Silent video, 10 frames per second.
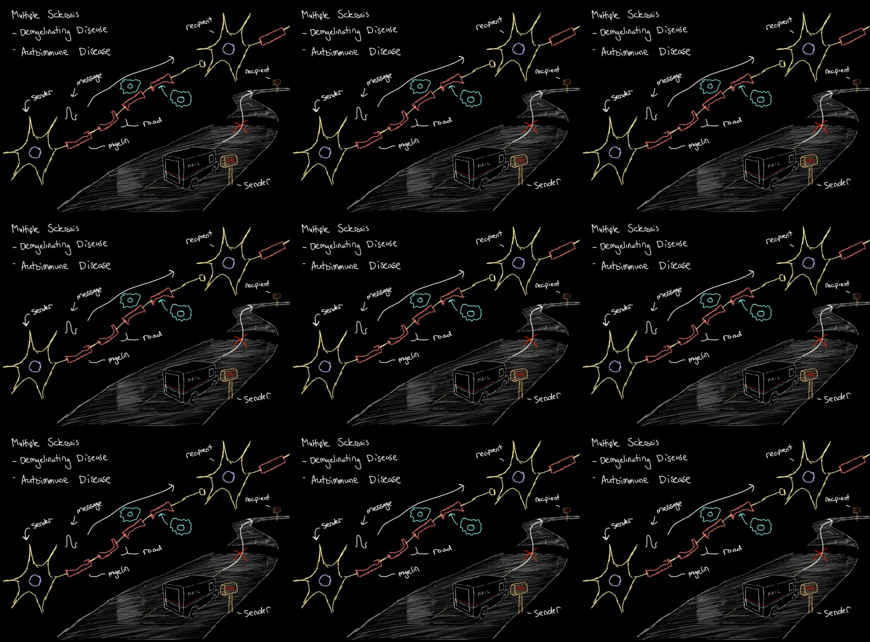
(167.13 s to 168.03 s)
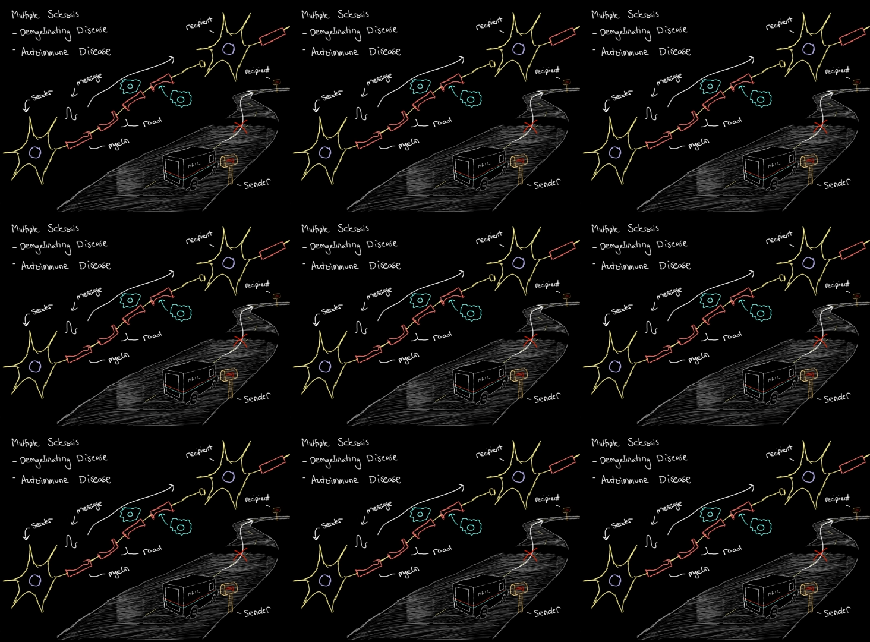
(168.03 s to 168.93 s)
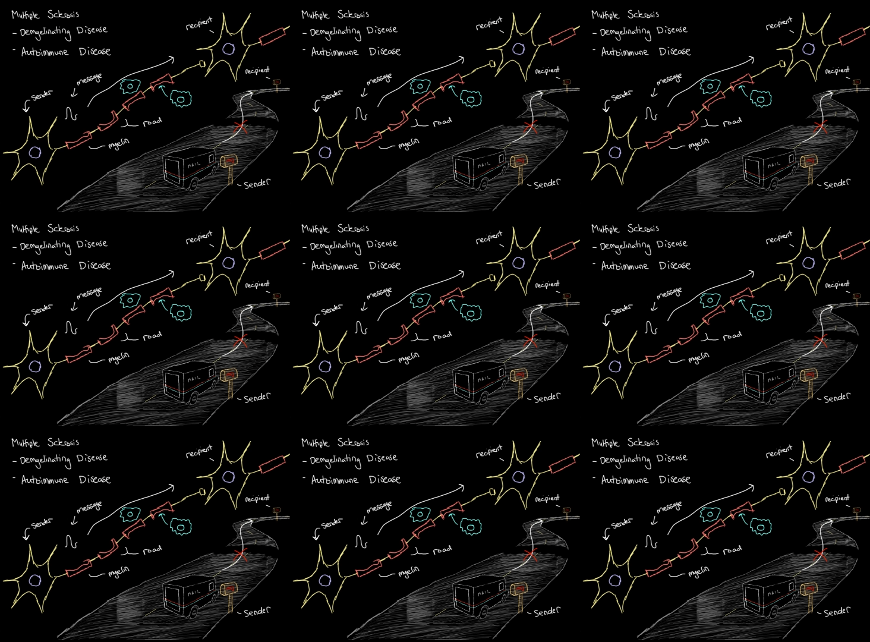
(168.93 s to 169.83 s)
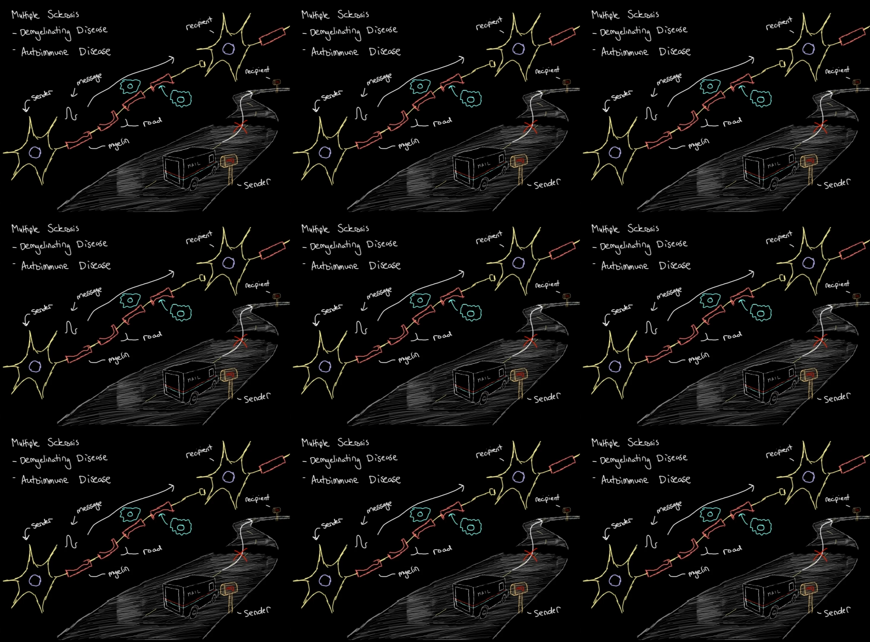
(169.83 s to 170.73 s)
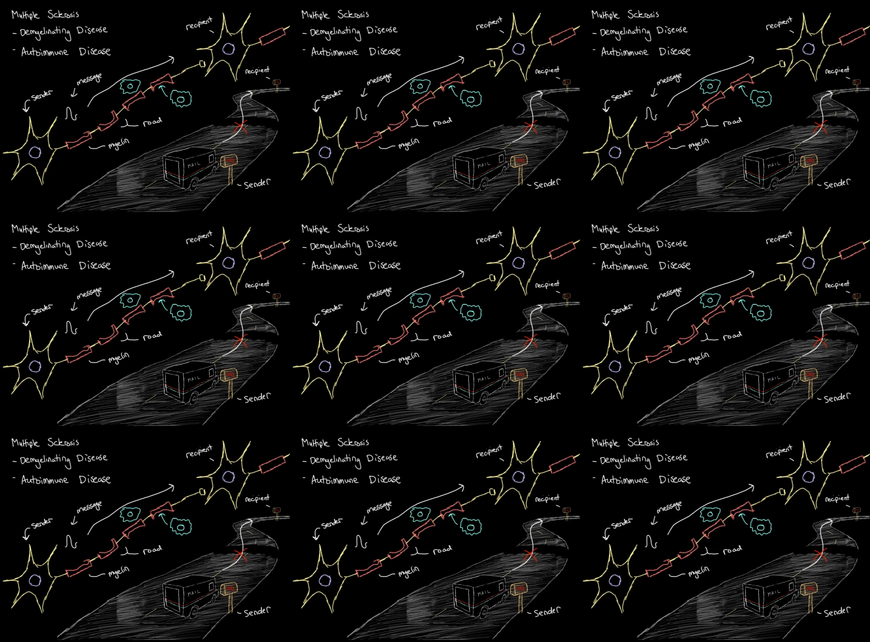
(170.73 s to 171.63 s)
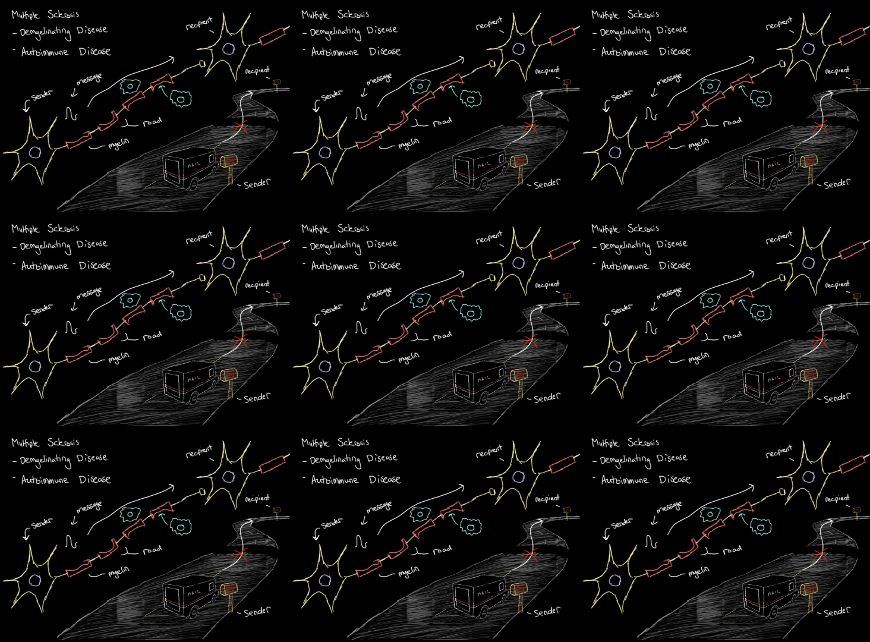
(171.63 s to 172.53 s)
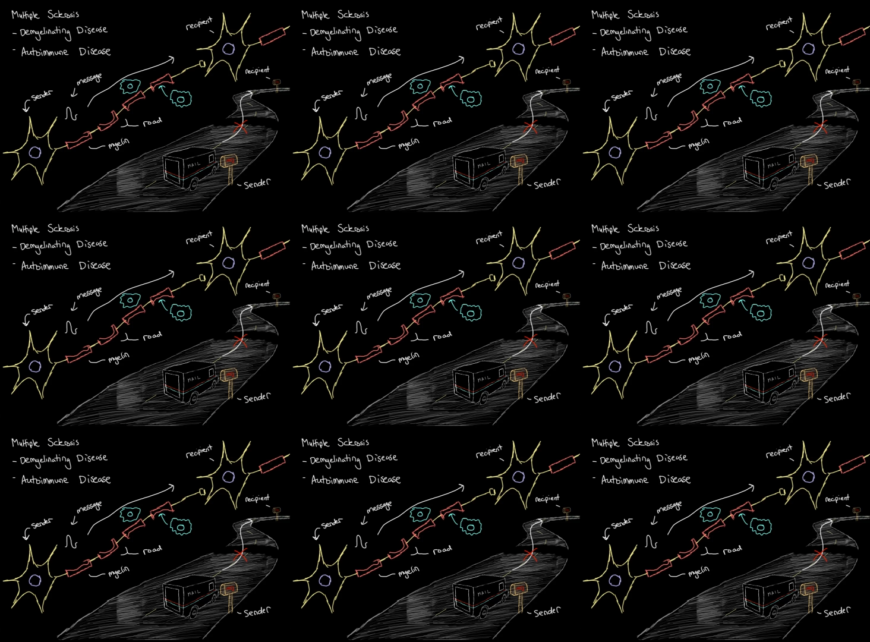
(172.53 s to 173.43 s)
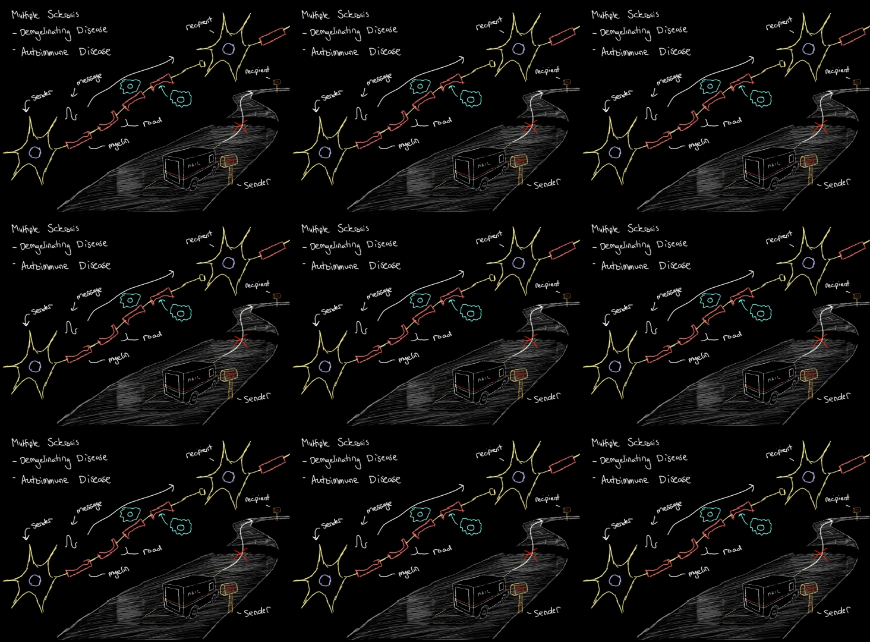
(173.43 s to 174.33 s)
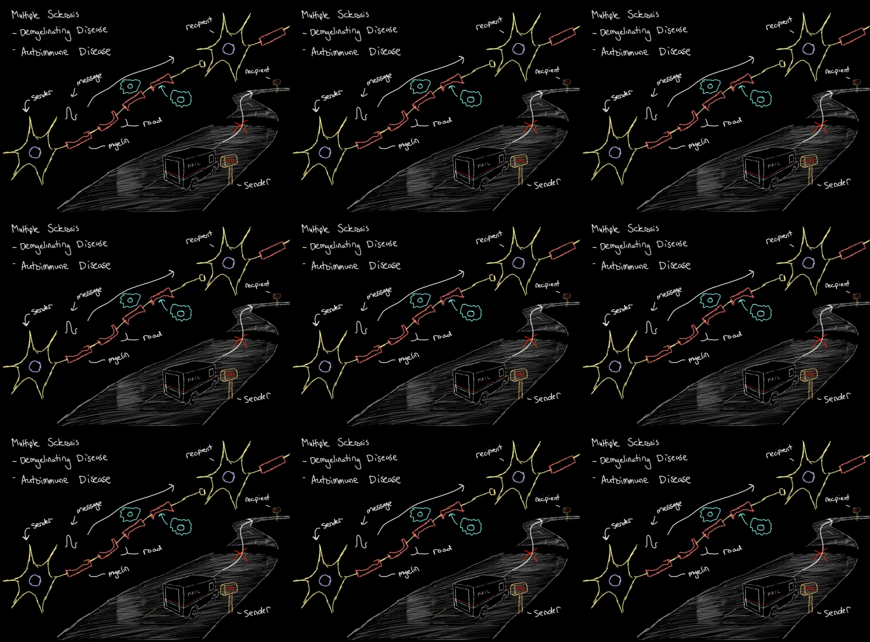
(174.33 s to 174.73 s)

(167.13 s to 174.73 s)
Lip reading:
(no speaker visible)